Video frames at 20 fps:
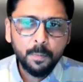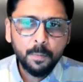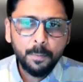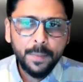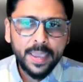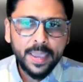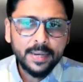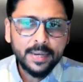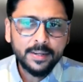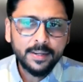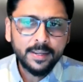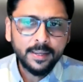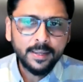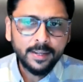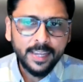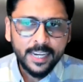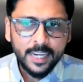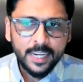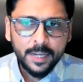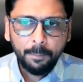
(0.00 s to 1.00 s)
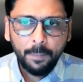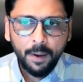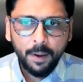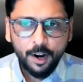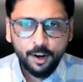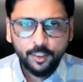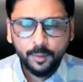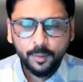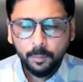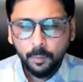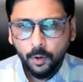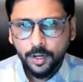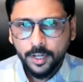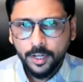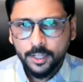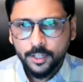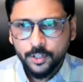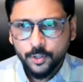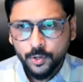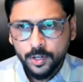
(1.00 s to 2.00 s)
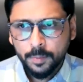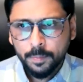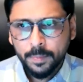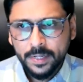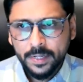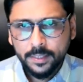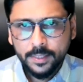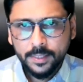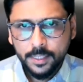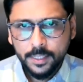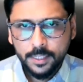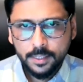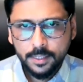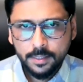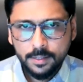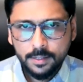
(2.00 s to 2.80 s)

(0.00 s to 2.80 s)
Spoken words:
pain in any part of the body during meditation?